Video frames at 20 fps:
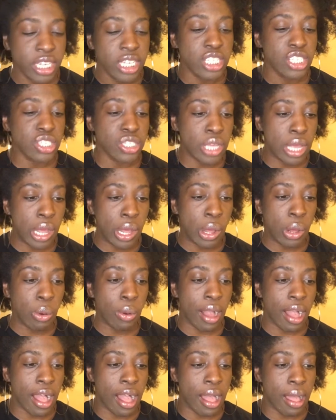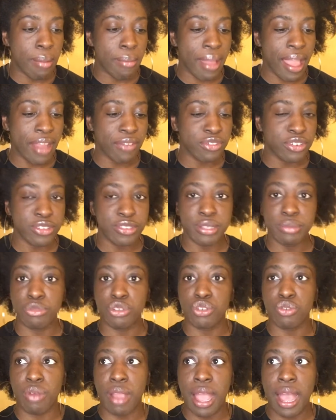So after some
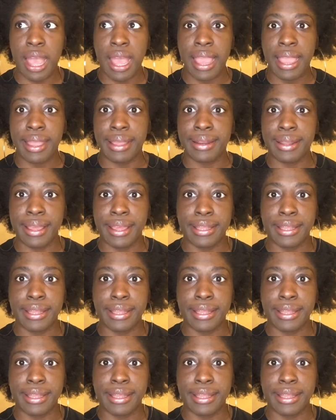tried